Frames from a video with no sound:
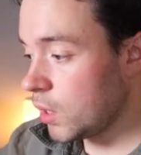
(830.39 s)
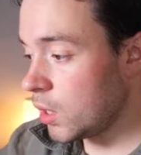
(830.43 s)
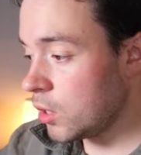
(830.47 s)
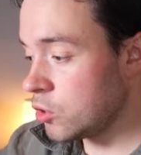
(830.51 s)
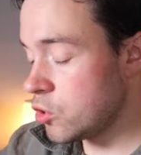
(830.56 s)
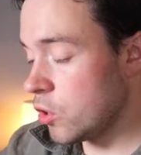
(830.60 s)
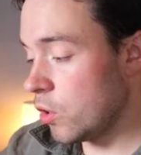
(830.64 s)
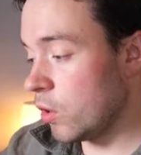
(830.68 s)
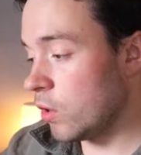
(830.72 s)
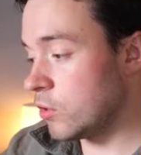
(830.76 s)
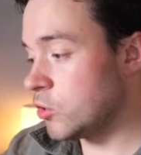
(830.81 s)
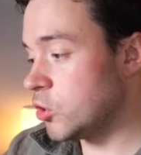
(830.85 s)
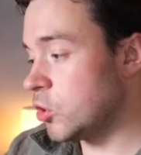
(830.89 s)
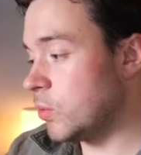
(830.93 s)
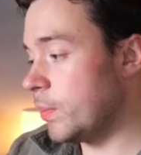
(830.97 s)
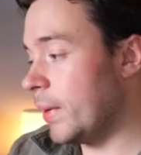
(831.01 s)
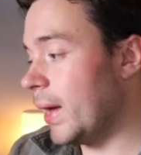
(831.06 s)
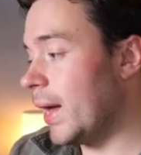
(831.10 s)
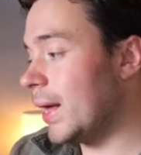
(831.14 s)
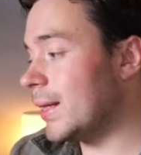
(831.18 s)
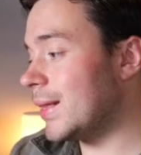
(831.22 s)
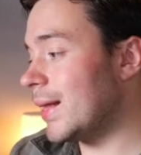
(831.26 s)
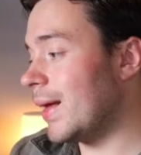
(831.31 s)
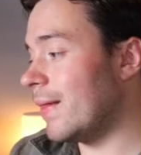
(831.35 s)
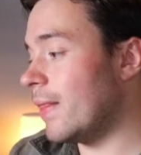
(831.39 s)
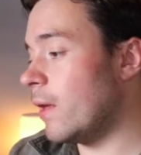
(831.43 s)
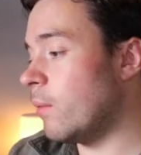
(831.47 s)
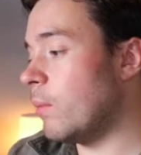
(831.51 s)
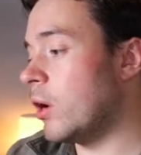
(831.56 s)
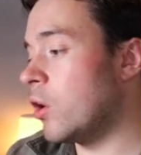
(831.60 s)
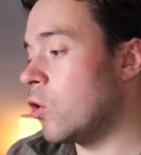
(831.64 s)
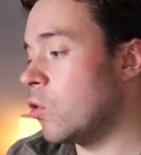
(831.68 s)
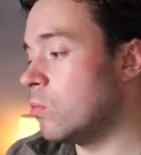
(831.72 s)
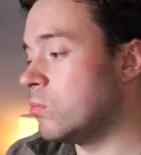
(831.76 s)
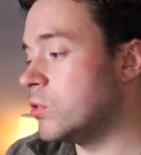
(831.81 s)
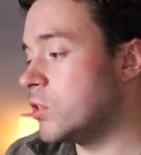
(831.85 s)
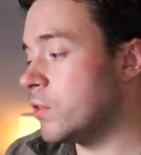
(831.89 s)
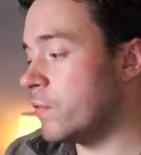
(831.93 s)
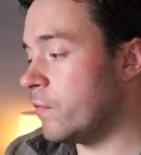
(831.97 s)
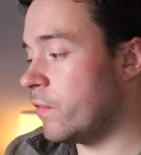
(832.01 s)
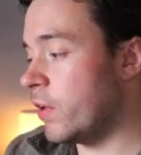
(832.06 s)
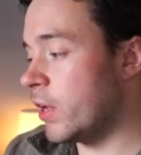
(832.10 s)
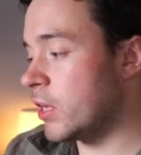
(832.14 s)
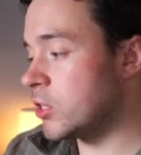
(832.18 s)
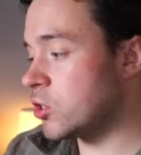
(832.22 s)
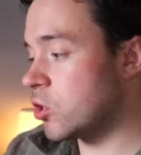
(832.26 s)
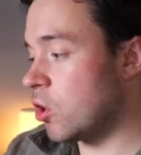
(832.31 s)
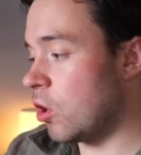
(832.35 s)
So not too bad. And then when it comes to
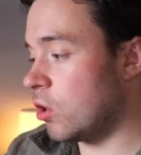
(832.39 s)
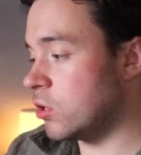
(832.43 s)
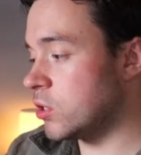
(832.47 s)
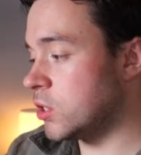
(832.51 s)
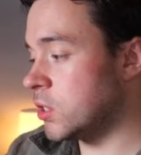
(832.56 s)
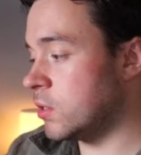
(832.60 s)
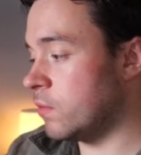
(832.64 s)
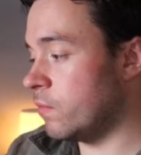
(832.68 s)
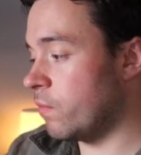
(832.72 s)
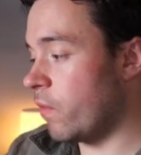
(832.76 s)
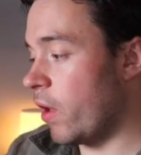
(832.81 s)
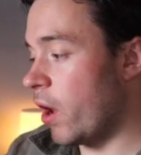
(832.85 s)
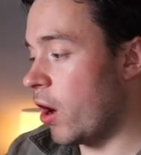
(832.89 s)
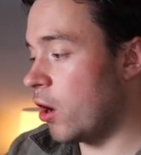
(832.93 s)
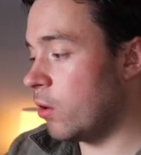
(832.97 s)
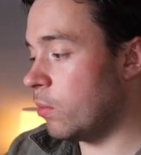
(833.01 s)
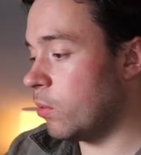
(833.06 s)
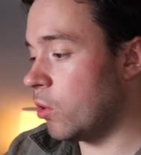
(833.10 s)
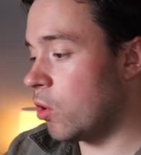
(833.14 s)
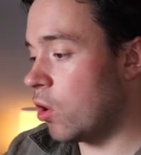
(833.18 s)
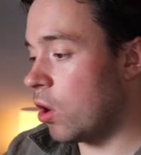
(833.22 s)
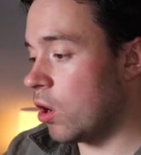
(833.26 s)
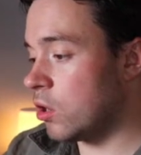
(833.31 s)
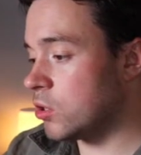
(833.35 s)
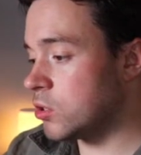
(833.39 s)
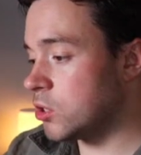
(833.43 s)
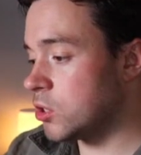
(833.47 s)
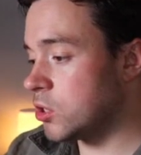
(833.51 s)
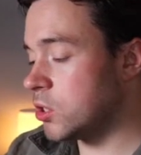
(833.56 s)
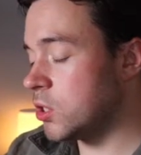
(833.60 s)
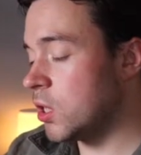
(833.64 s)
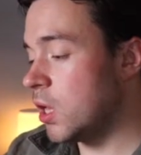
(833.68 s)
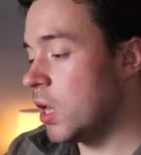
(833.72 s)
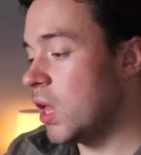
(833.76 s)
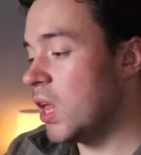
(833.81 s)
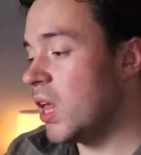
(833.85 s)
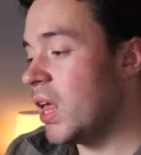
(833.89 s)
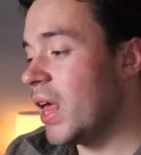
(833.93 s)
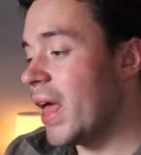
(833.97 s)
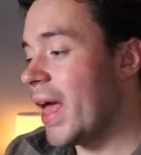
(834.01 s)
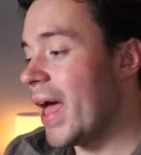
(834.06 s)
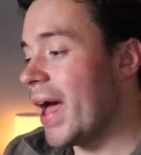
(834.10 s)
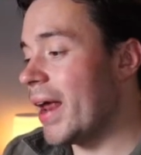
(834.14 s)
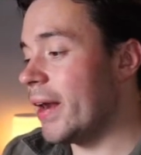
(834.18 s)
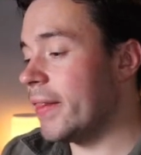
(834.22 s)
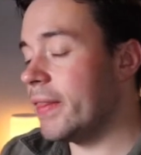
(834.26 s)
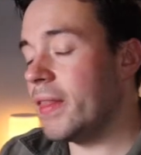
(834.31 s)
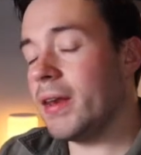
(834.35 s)
fixed costs and variable costs,
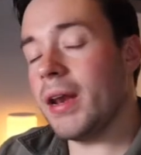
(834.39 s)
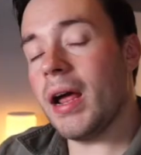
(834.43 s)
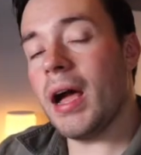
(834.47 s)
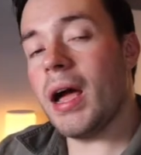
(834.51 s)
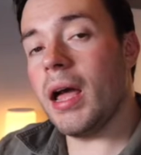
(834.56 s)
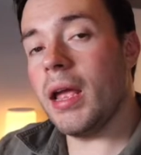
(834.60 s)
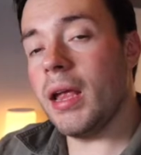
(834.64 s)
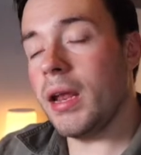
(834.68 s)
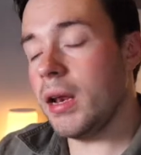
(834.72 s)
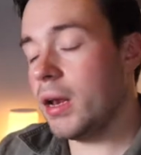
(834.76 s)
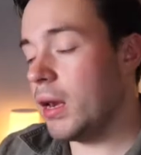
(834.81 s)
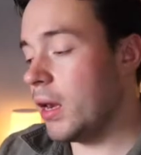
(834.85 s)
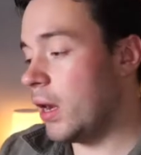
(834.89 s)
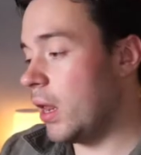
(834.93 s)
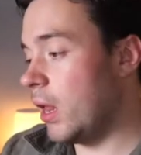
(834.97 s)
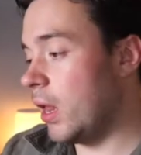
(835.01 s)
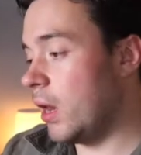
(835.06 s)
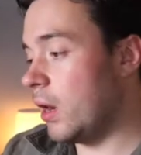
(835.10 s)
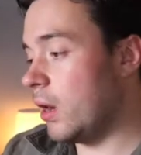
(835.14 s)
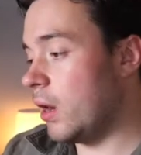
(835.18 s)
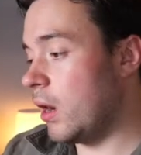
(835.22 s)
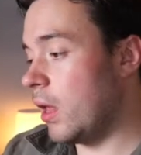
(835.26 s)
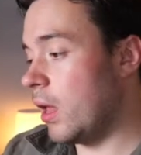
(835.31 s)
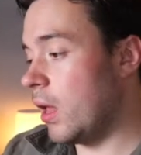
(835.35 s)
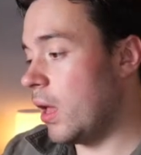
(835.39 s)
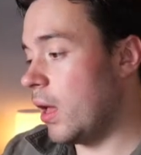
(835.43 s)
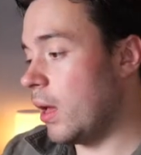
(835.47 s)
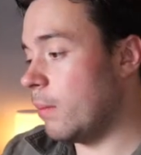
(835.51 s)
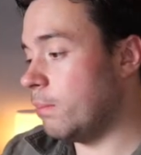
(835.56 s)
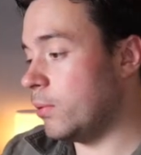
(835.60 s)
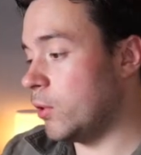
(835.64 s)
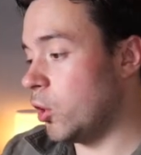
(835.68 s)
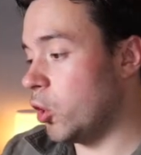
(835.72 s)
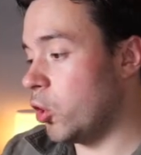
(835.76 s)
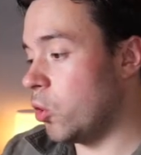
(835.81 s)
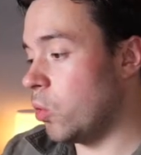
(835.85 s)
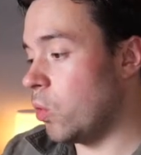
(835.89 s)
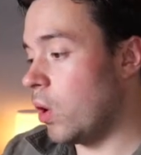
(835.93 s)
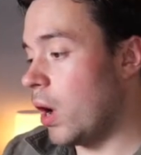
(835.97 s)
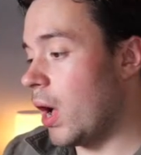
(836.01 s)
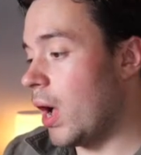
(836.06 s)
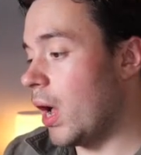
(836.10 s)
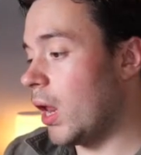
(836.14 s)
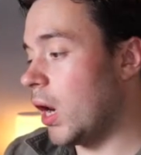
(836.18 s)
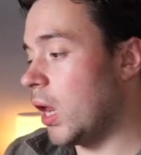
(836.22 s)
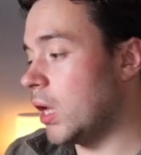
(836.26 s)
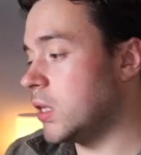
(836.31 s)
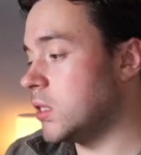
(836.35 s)
anything in blue
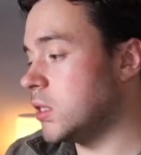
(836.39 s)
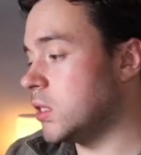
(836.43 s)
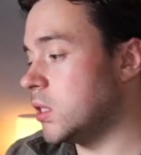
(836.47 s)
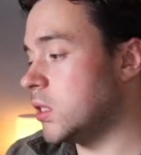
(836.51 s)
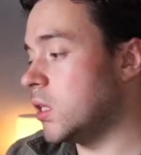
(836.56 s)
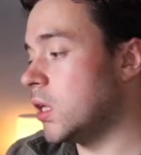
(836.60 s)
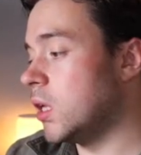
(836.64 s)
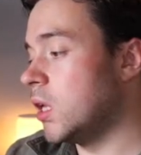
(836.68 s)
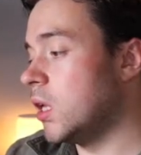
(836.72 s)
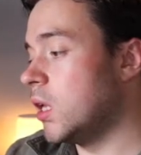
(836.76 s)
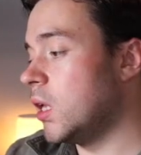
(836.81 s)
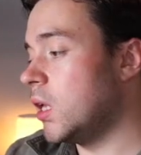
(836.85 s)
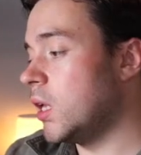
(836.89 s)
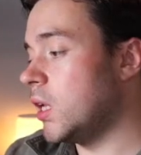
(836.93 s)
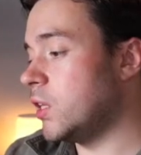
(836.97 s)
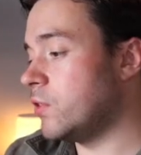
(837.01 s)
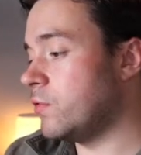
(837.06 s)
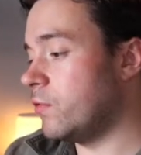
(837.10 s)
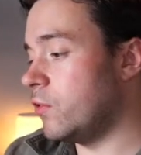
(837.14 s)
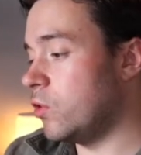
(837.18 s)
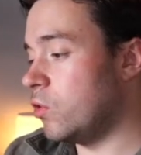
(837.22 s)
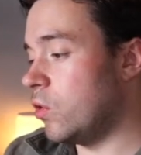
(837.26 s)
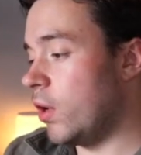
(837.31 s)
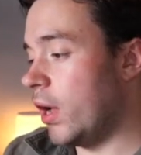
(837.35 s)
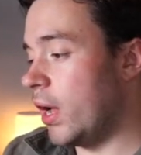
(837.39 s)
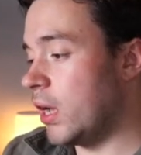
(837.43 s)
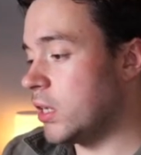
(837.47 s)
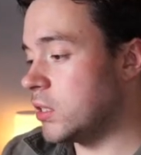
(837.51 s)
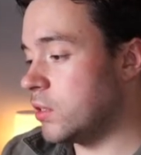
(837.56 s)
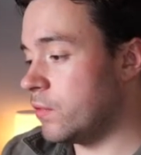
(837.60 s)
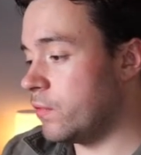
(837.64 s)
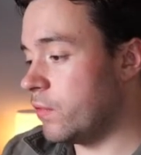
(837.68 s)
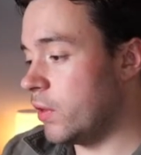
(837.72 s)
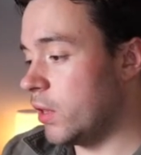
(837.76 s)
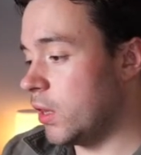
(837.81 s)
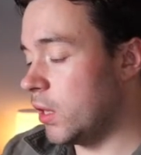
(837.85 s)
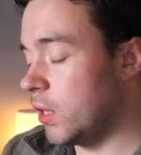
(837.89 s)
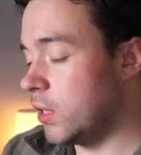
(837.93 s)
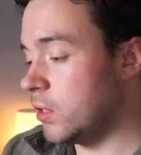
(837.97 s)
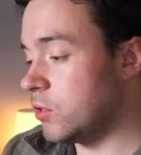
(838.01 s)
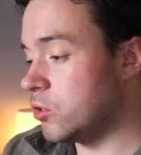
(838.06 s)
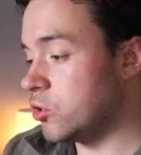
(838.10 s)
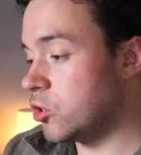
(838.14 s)
highlighted is for you guys to fill in.